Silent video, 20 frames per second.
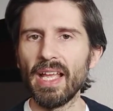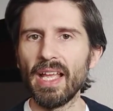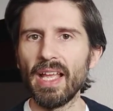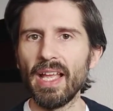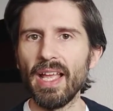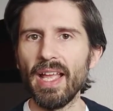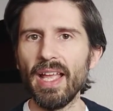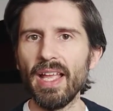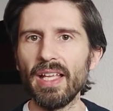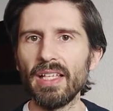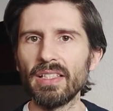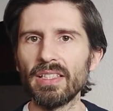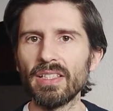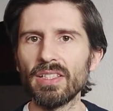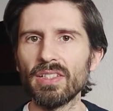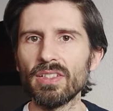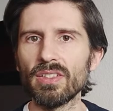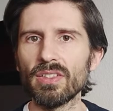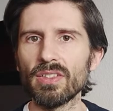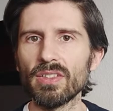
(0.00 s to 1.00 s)

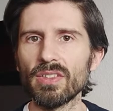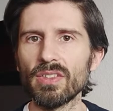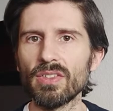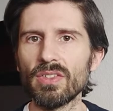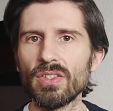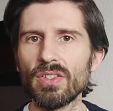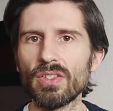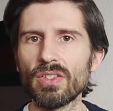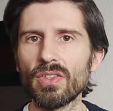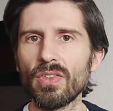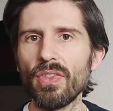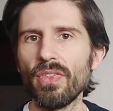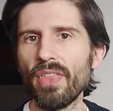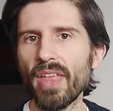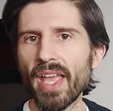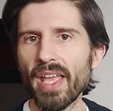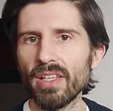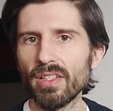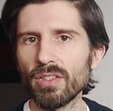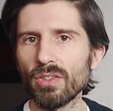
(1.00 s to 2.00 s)
And
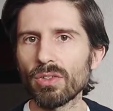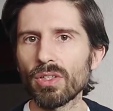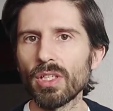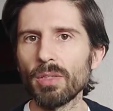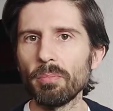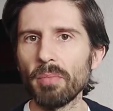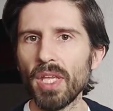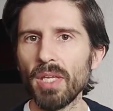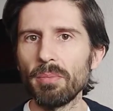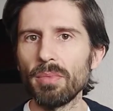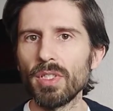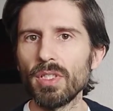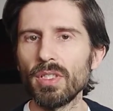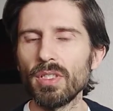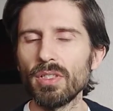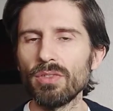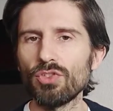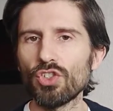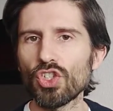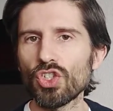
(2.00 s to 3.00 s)
then you can
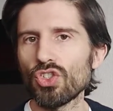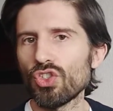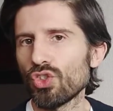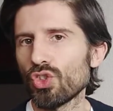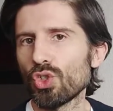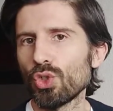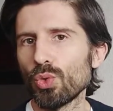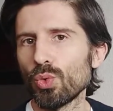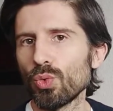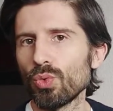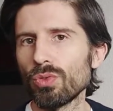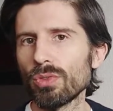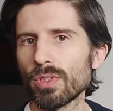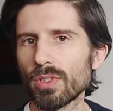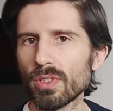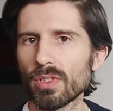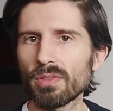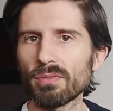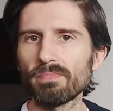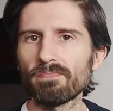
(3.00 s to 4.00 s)
maybe just
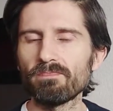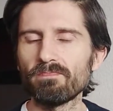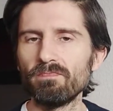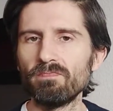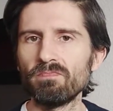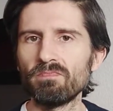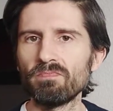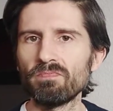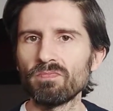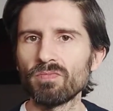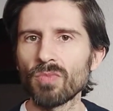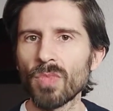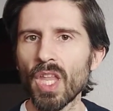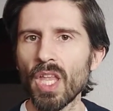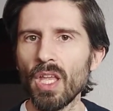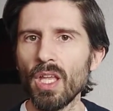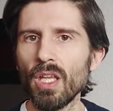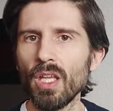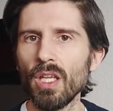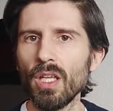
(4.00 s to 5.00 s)
choose
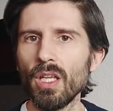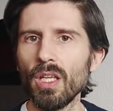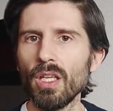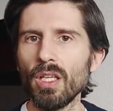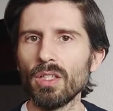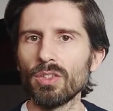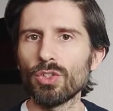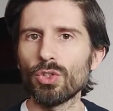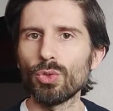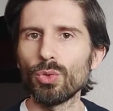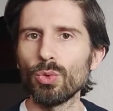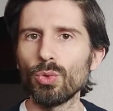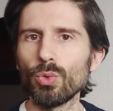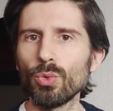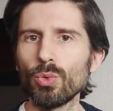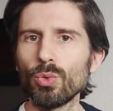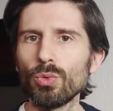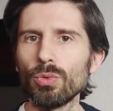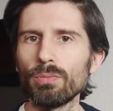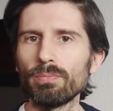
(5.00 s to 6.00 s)

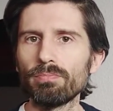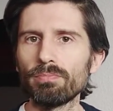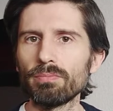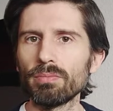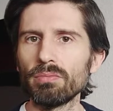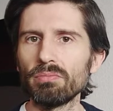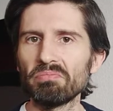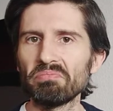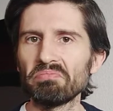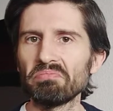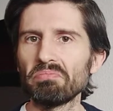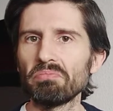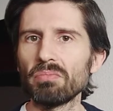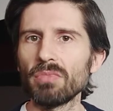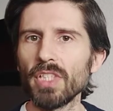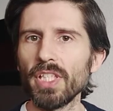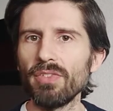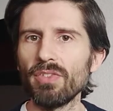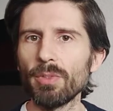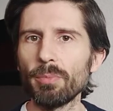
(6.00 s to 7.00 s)
to
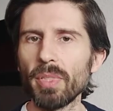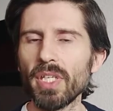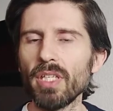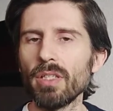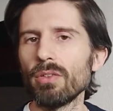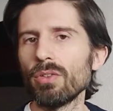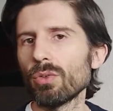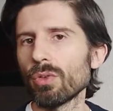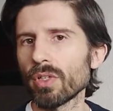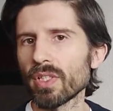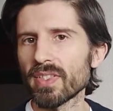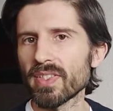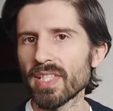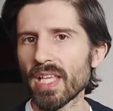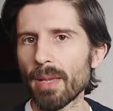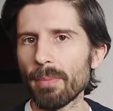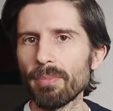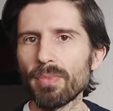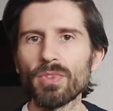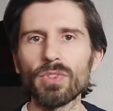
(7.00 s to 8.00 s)
leave it be. You
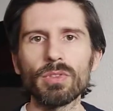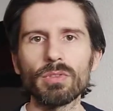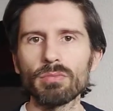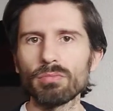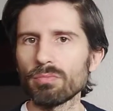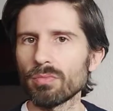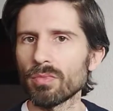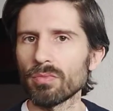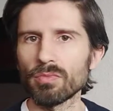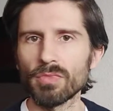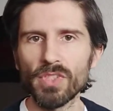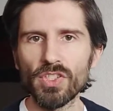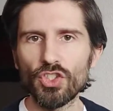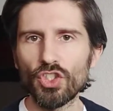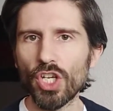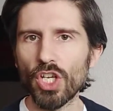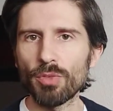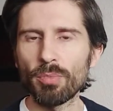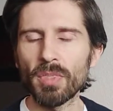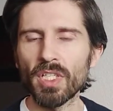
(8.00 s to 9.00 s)
accept this
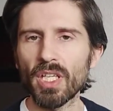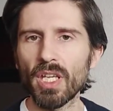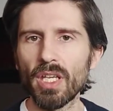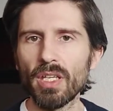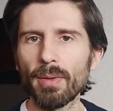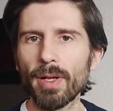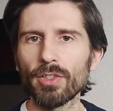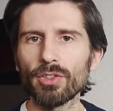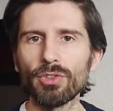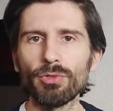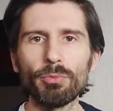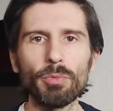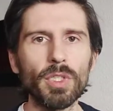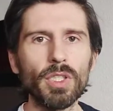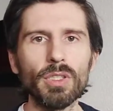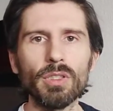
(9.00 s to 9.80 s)
judgment came out of me.